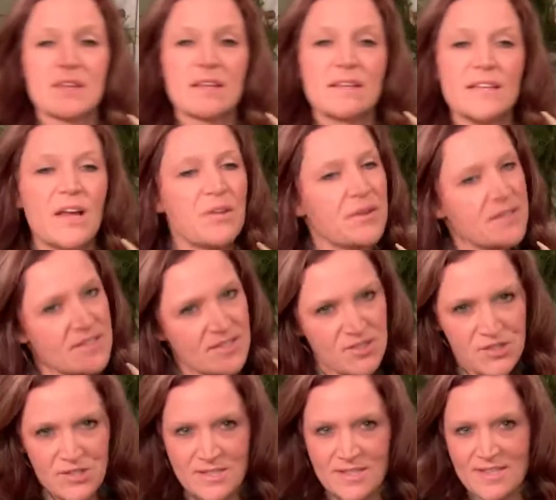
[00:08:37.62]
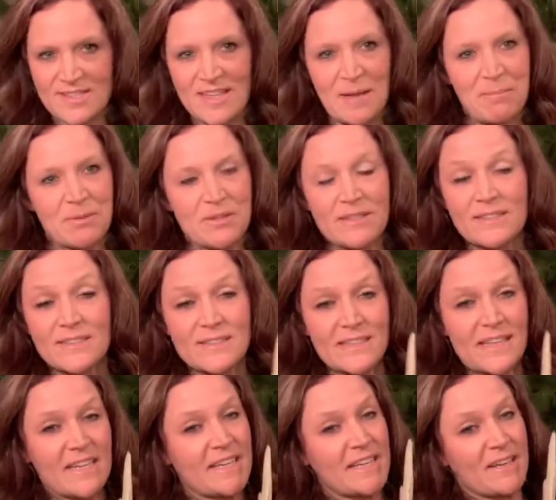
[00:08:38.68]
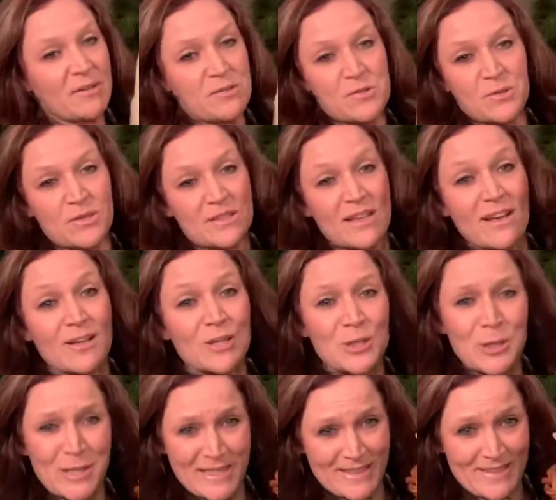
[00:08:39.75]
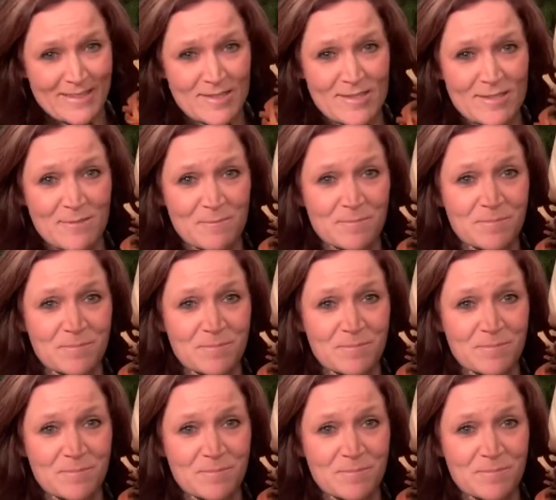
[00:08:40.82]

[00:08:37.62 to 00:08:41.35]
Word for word: now this is just a staple here at the Gade household. Look at this.